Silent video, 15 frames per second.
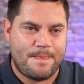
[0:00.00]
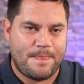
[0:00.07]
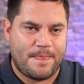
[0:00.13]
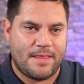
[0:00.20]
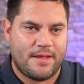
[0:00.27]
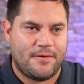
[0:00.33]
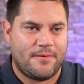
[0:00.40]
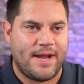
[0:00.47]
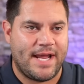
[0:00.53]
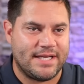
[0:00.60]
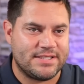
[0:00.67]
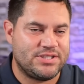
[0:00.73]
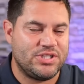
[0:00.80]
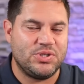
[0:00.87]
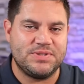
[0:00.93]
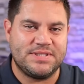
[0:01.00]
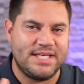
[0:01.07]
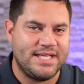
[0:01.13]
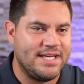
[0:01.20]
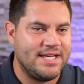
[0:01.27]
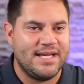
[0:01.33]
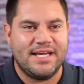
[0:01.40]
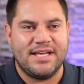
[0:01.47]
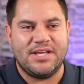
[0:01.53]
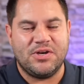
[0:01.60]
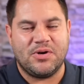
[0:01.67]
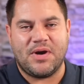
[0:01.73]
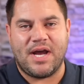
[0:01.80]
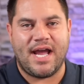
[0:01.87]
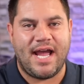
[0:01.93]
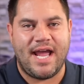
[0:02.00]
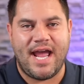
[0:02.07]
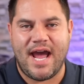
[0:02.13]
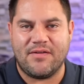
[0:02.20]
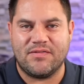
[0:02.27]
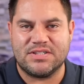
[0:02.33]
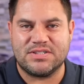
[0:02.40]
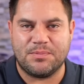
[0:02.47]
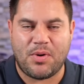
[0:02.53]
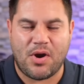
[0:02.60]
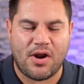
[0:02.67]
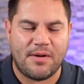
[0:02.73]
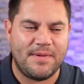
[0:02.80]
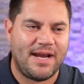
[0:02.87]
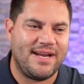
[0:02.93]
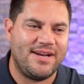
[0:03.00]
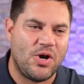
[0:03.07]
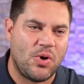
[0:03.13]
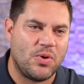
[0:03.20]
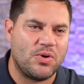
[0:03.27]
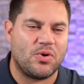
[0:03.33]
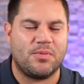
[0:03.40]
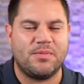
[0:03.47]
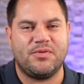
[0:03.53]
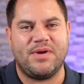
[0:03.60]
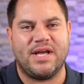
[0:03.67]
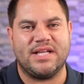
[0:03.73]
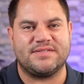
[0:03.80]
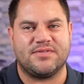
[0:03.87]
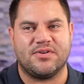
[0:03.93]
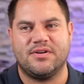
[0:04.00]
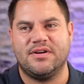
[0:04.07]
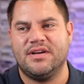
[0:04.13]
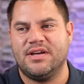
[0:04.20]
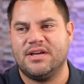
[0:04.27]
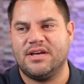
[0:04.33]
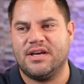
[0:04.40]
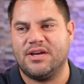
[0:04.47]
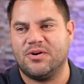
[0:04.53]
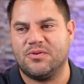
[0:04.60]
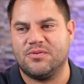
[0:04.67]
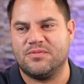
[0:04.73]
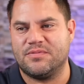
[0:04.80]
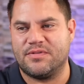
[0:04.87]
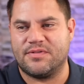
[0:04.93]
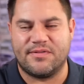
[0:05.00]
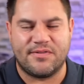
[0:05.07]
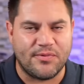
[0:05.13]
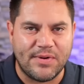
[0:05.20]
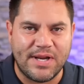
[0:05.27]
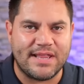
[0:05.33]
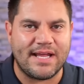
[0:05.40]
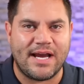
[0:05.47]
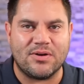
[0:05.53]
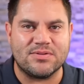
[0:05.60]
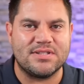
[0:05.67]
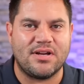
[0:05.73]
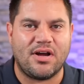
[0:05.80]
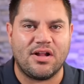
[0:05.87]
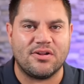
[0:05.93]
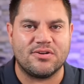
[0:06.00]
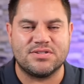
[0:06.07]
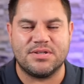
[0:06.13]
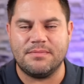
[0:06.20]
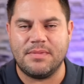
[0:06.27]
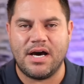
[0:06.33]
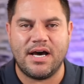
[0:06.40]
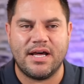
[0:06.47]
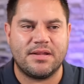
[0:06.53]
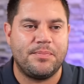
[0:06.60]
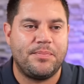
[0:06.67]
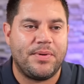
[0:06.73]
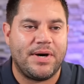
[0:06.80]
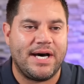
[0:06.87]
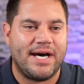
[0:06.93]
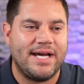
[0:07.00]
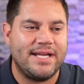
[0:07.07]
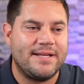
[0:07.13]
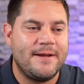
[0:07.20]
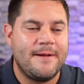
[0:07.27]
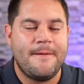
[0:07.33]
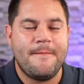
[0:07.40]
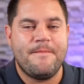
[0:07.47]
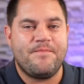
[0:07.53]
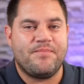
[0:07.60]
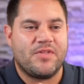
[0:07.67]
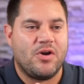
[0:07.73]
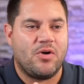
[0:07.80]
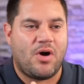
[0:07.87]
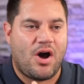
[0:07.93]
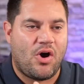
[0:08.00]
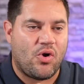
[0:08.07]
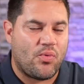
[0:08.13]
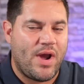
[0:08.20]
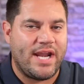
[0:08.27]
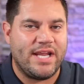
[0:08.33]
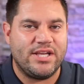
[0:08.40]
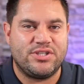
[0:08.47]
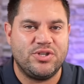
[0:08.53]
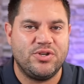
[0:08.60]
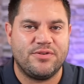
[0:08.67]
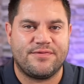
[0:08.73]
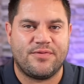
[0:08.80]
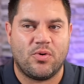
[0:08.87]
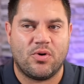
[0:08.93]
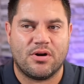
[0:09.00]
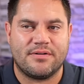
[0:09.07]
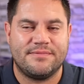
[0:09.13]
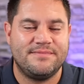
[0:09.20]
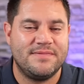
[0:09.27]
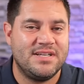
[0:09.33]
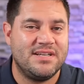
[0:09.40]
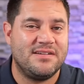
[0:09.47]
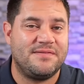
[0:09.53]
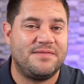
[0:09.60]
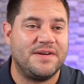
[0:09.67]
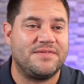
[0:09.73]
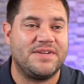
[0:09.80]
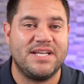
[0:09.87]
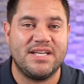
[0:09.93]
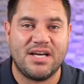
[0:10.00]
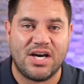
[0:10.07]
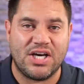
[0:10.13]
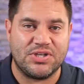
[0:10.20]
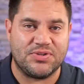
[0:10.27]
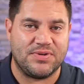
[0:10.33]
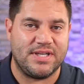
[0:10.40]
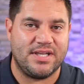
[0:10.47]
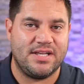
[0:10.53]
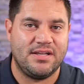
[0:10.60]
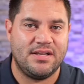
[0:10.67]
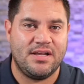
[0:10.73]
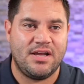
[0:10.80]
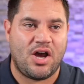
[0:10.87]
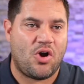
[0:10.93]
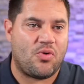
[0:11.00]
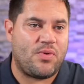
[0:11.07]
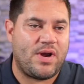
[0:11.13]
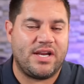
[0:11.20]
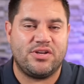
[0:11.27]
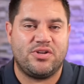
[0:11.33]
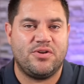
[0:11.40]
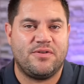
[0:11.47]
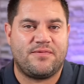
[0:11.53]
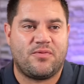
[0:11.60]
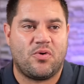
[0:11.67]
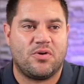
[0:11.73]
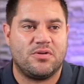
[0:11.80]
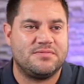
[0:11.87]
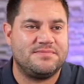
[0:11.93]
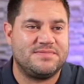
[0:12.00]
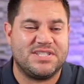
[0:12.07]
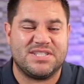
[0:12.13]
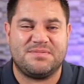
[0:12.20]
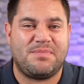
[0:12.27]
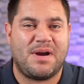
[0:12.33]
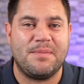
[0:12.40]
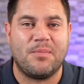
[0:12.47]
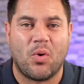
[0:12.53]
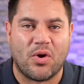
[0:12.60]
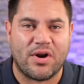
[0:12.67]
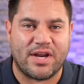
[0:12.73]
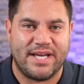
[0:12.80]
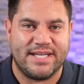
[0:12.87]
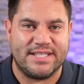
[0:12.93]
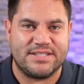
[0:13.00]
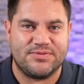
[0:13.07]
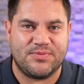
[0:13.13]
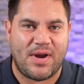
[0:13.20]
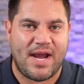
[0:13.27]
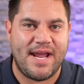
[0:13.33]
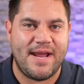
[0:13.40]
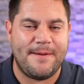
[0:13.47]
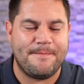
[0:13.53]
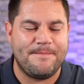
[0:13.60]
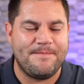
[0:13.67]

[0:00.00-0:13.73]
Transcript: you know Aunt Susie, you know I, I have this apartment. I know it normally rents for you know three thousand dollars a month, but you know, I'll rent it to you for 1500 I'll rent it to you for just my mortgage, right?